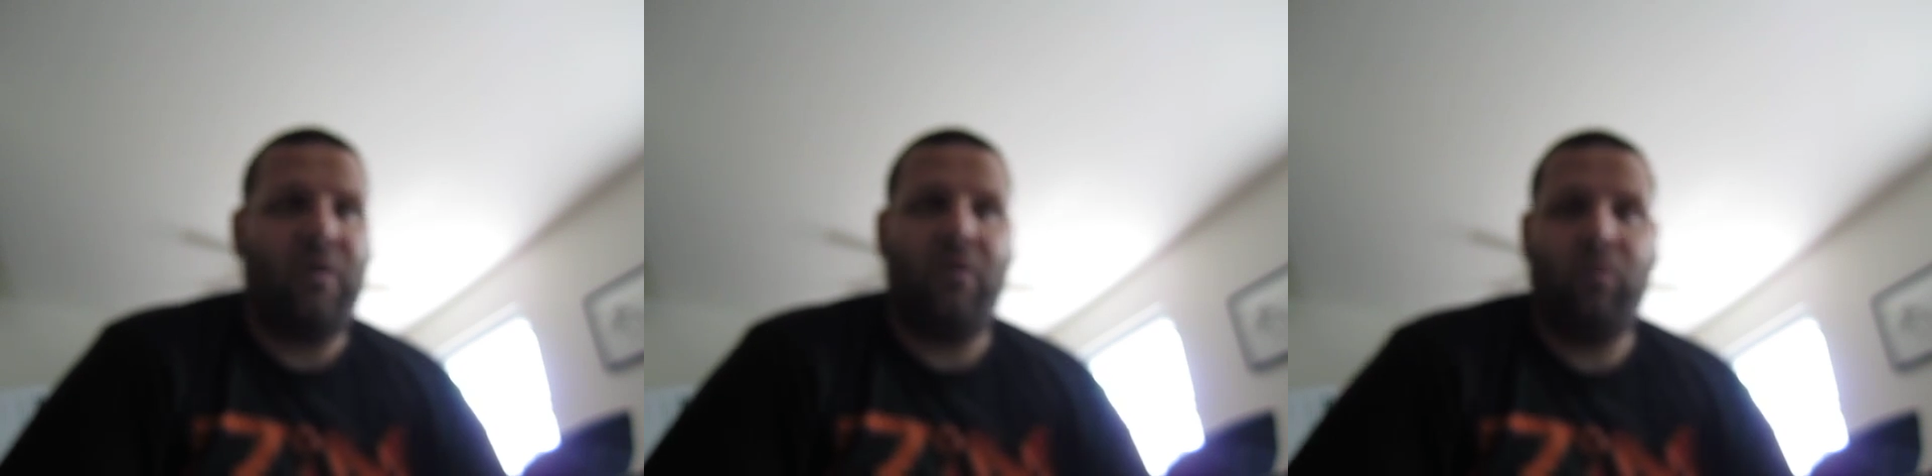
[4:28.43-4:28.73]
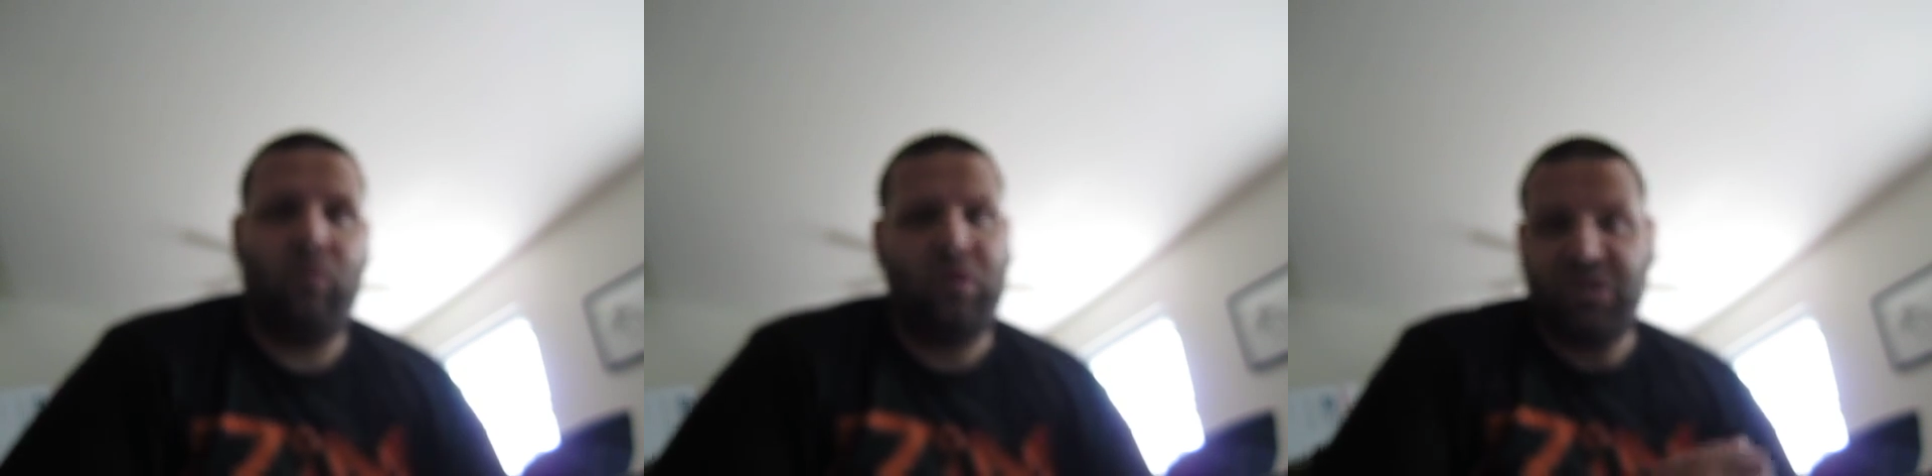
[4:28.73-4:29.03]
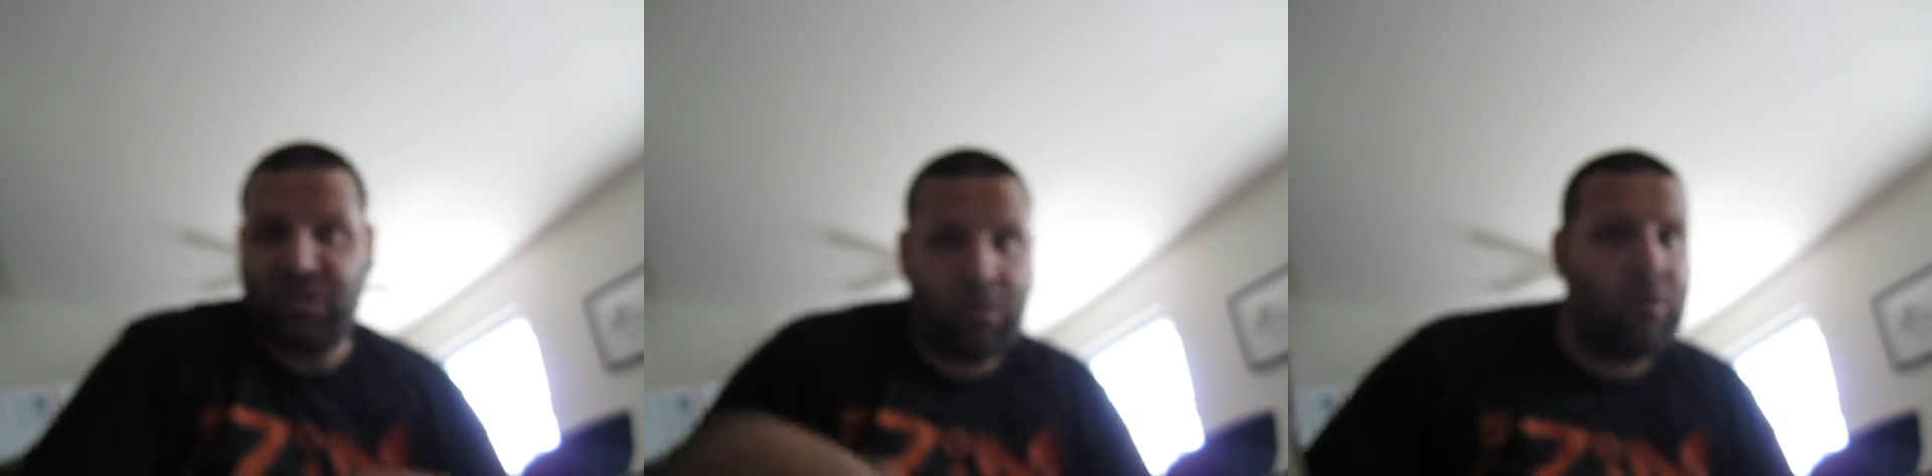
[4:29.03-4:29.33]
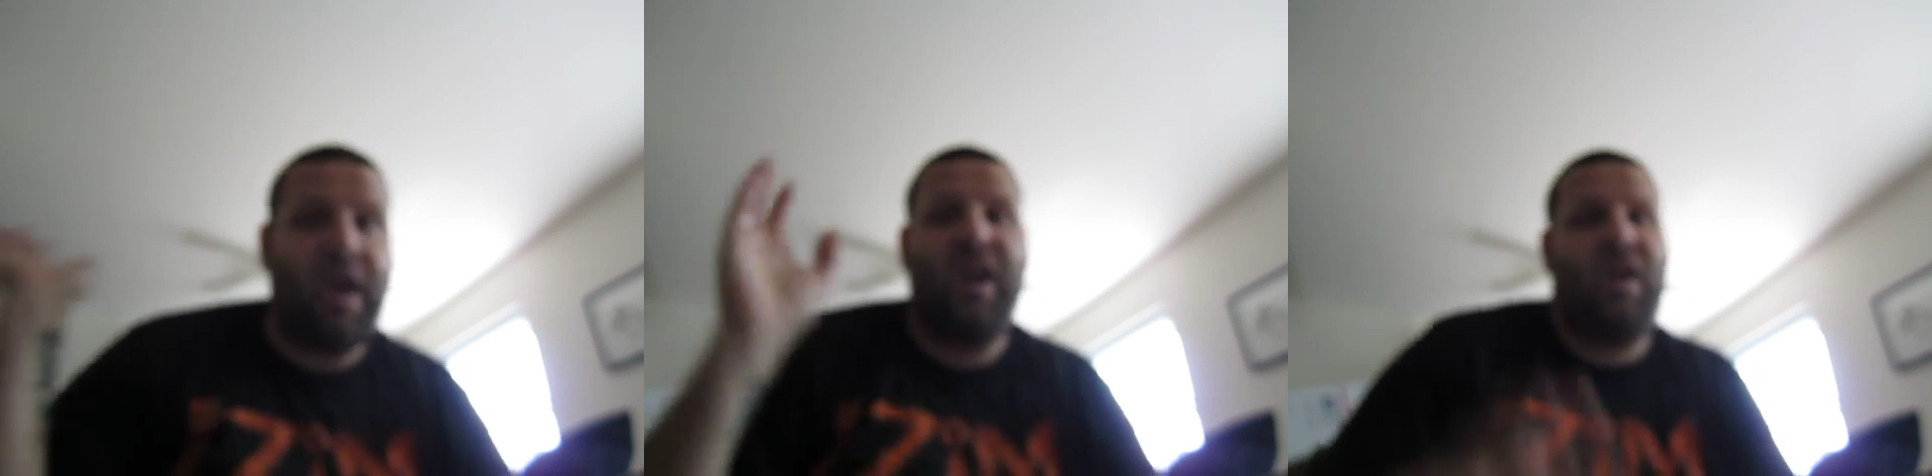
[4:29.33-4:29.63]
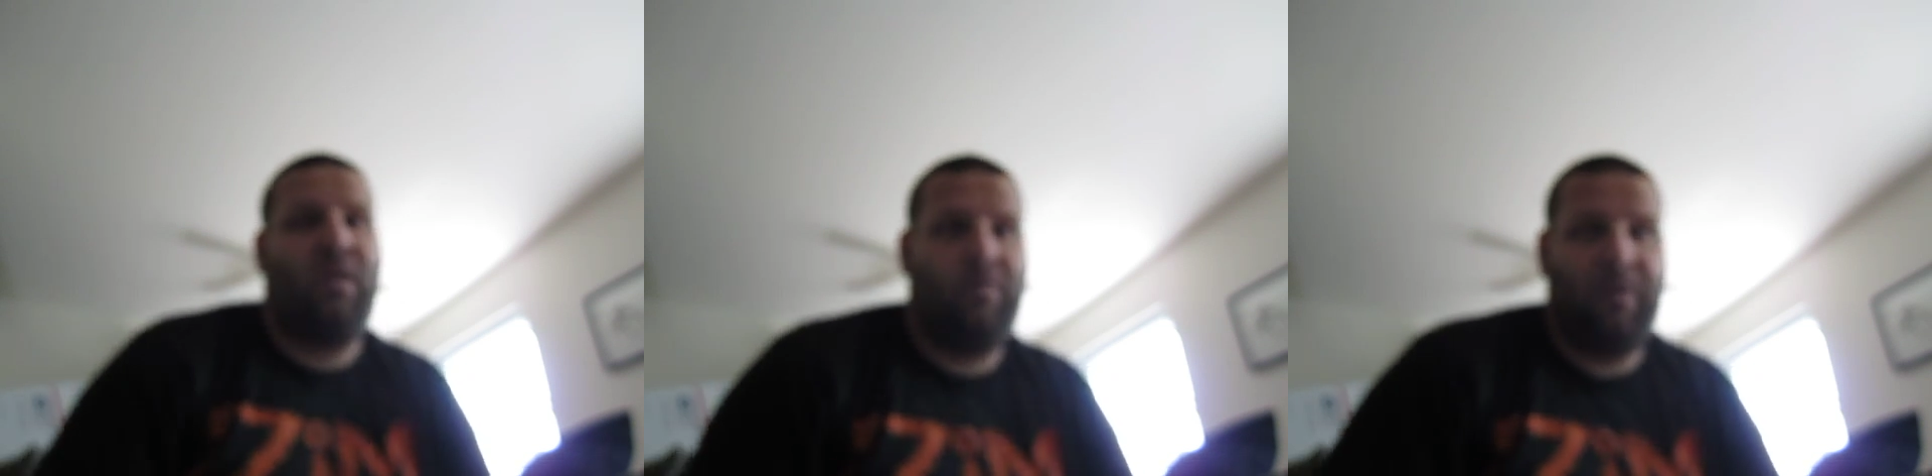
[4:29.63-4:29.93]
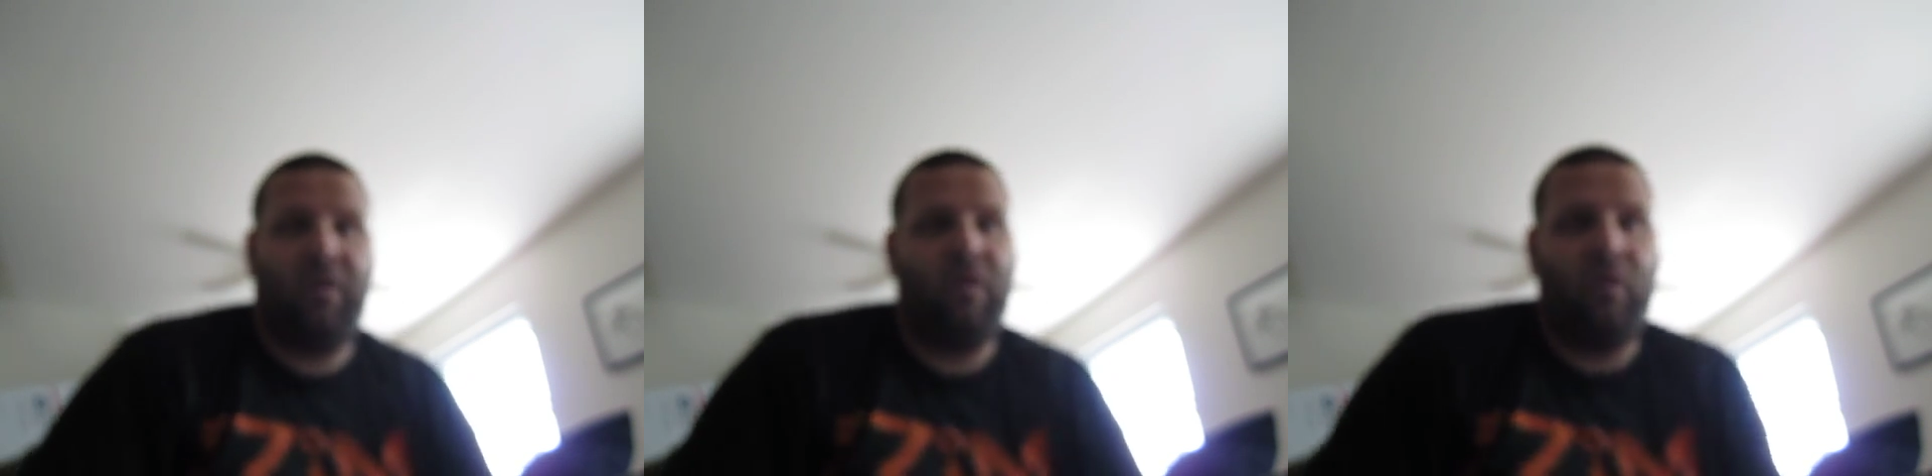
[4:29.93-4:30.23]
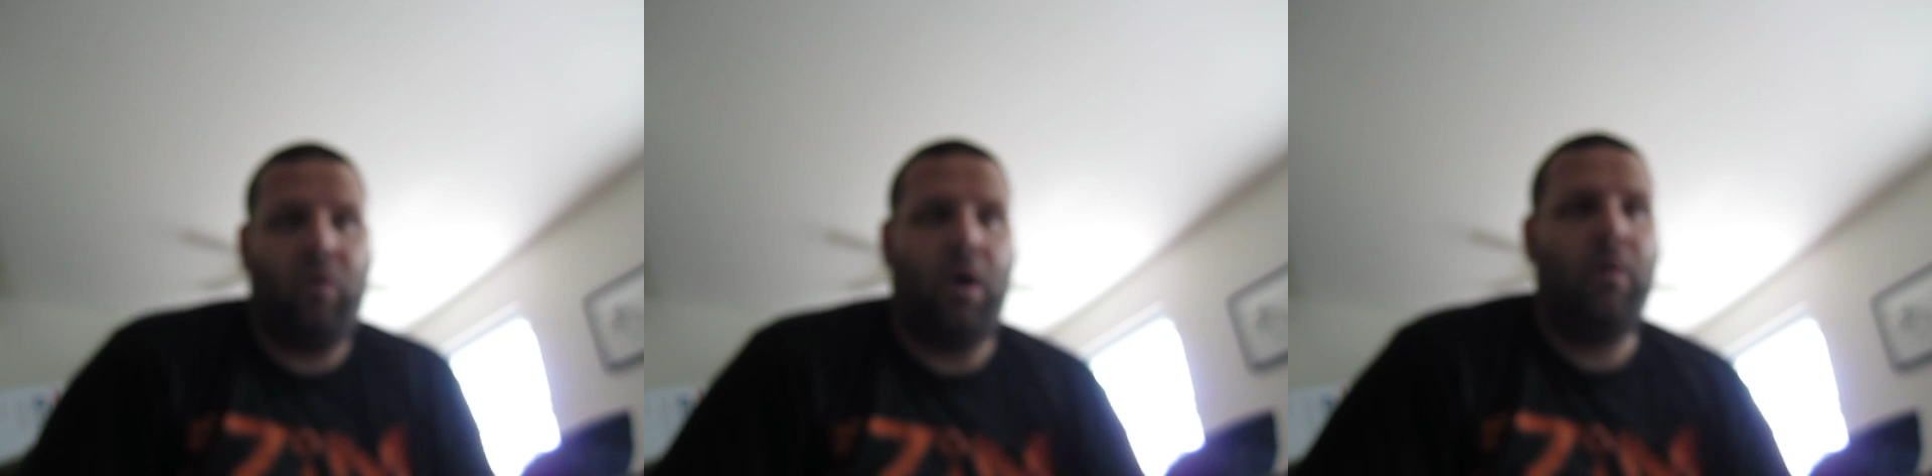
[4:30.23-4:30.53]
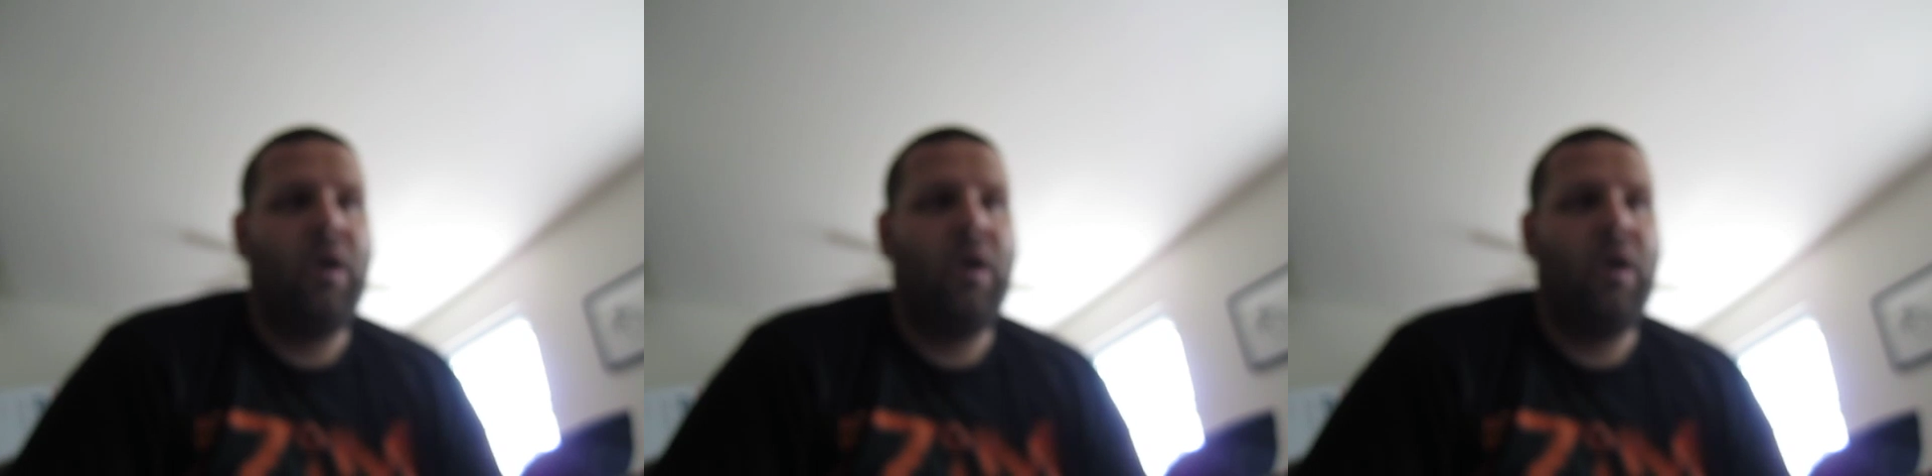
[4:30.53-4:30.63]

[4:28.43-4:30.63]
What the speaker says: so we'll just throw that out of the mix as well.